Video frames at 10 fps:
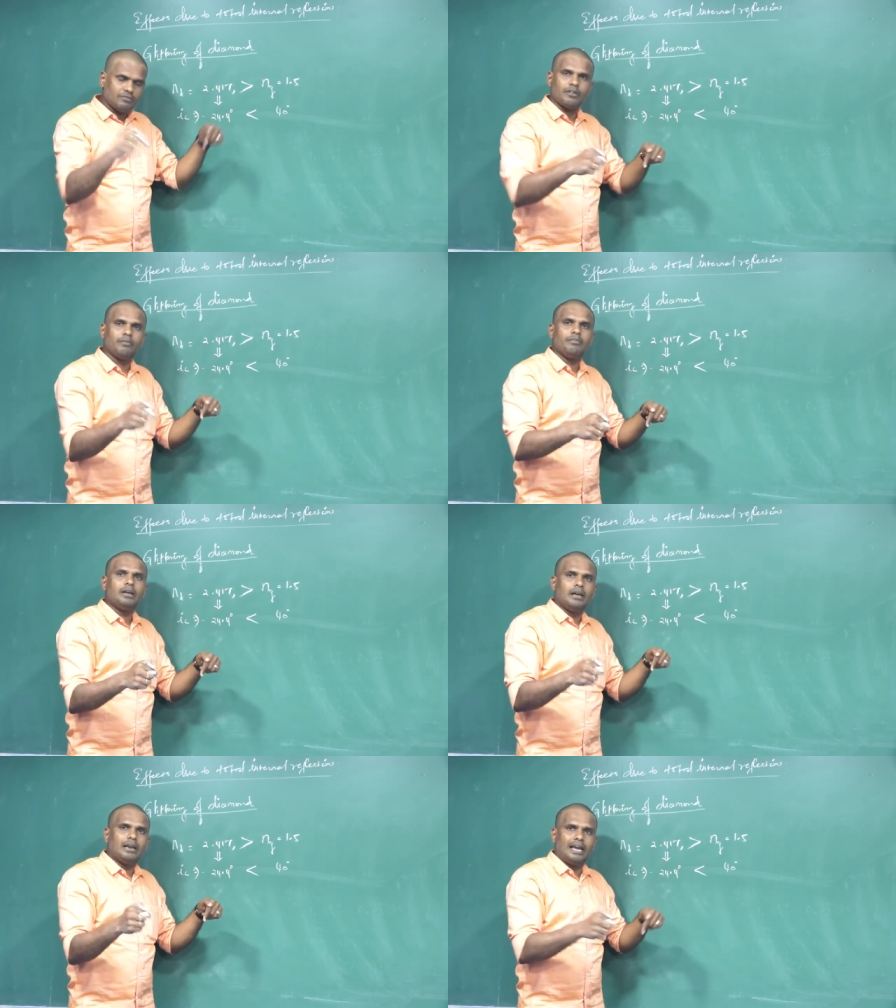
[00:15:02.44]

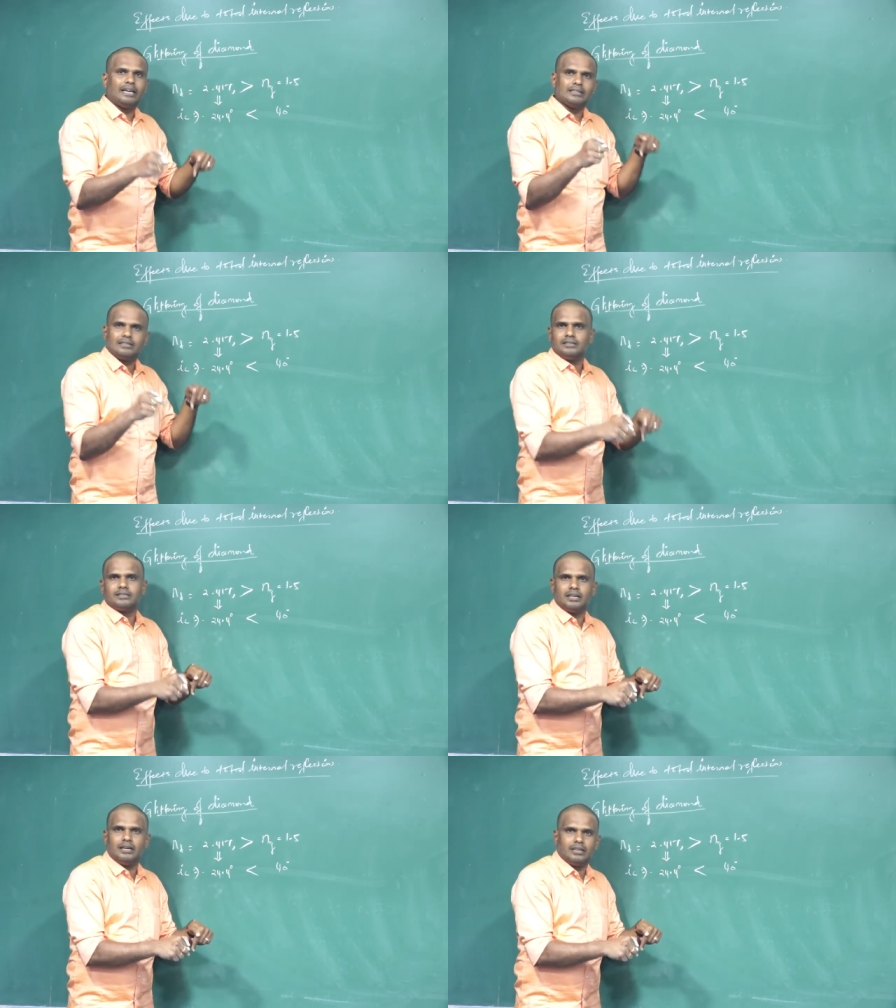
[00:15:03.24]
from light is
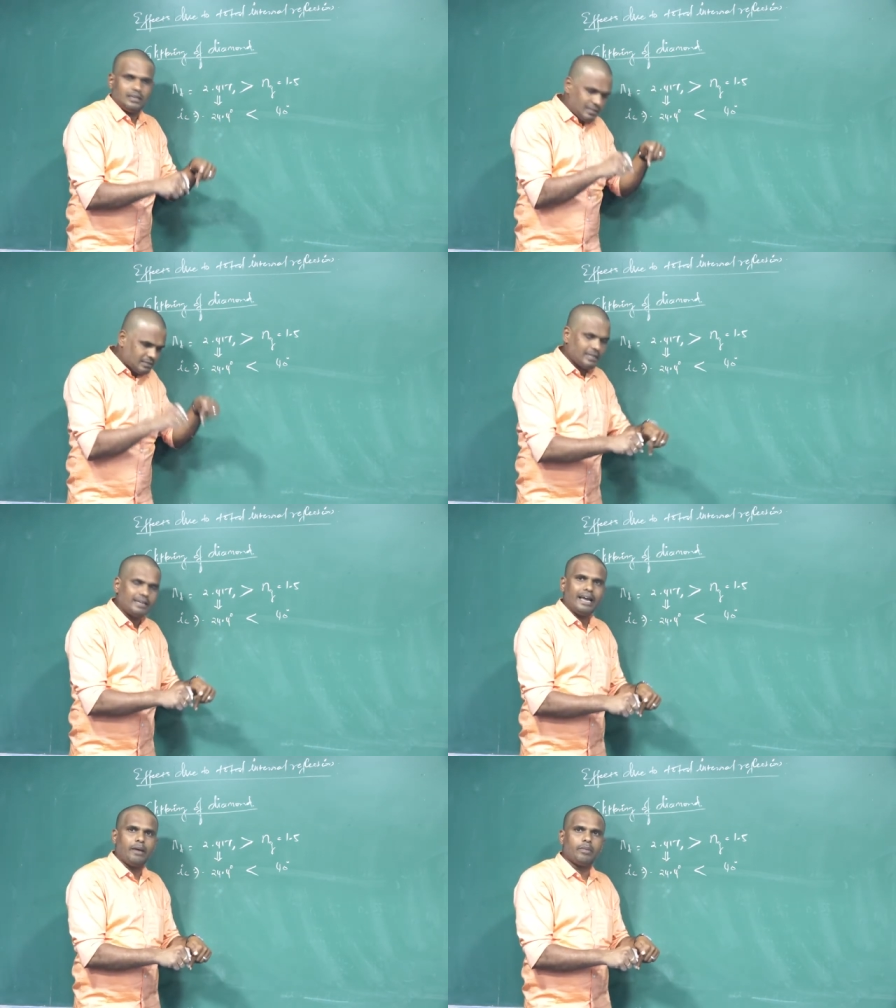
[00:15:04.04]
incident inside
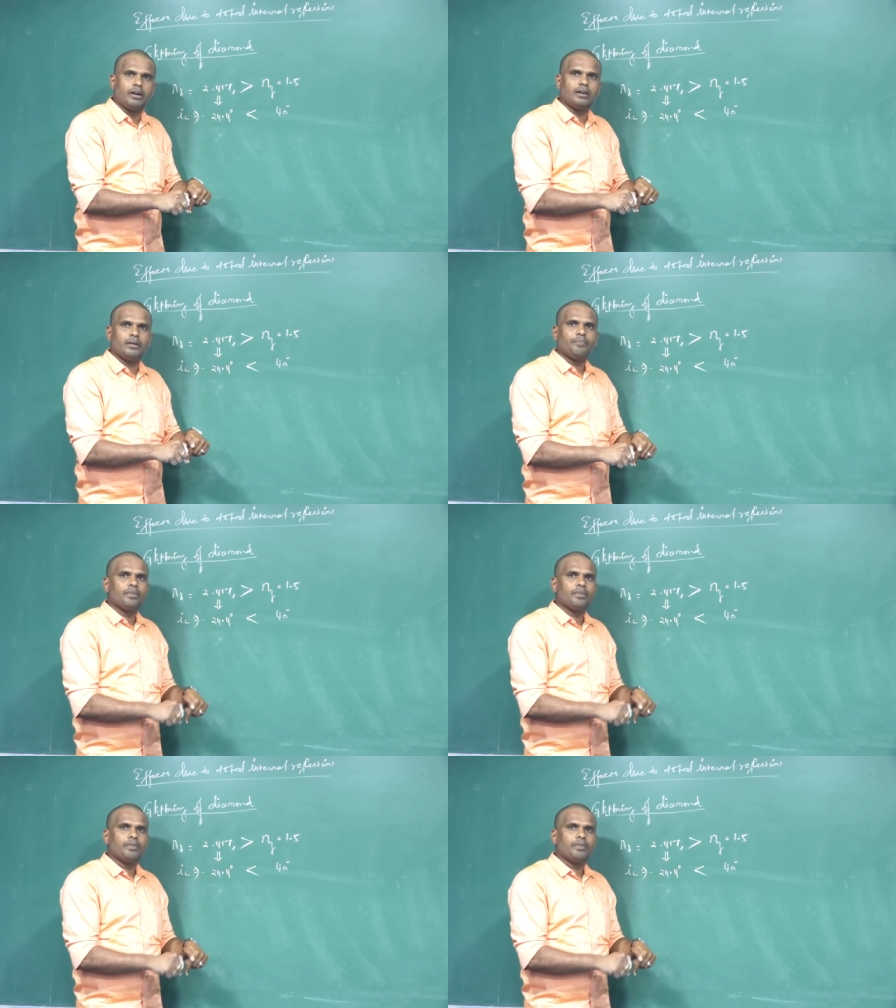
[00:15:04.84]
diamond,